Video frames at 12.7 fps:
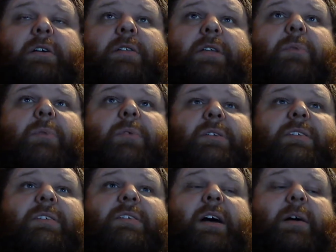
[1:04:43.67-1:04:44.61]
they would
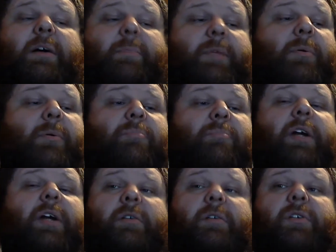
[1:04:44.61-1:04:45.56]
stop, they would
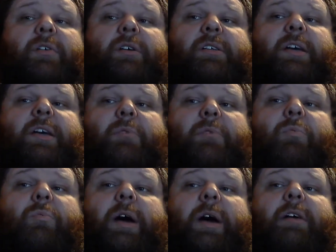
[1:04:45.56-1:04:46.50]
break off their attack,
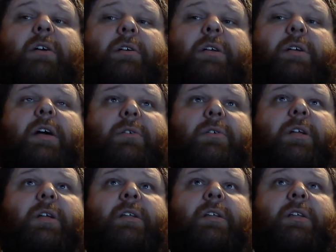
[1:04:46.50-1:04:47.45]
whack her down,
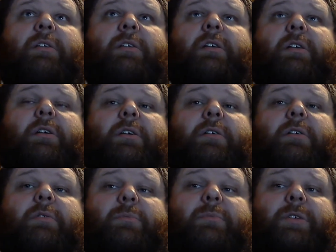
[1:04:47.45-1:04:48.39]
and then
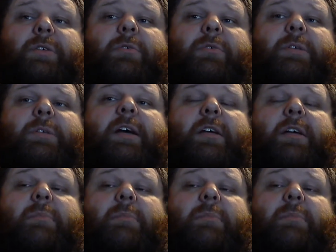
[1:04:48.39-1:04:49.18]
resume attacking my